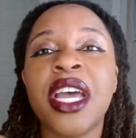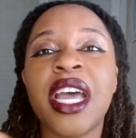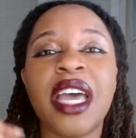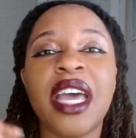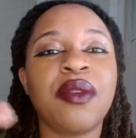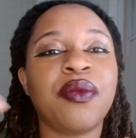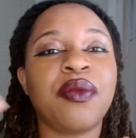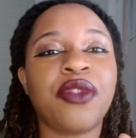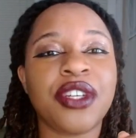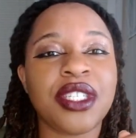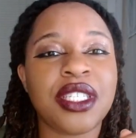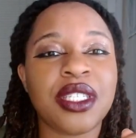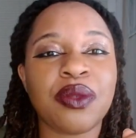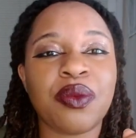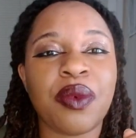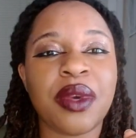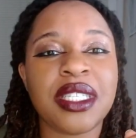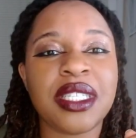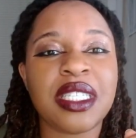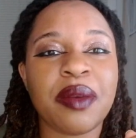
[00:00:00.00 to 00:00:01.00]
and versus
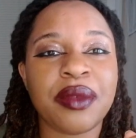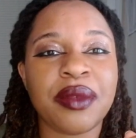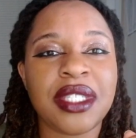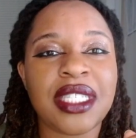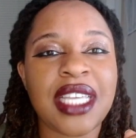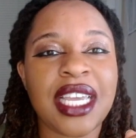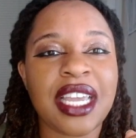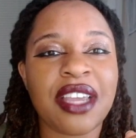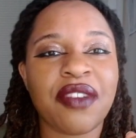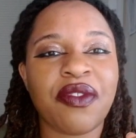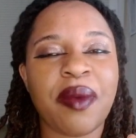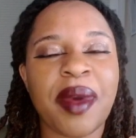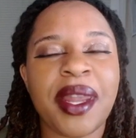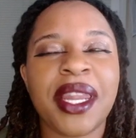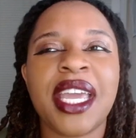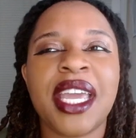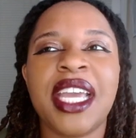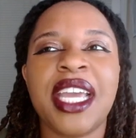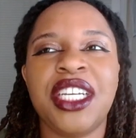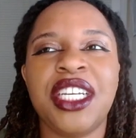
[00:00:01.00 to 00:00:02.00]
what someone's taking for
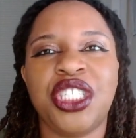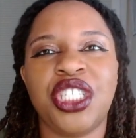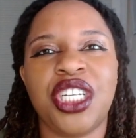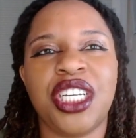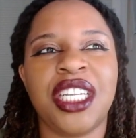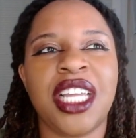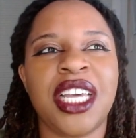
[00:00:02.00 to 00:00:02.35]
medication.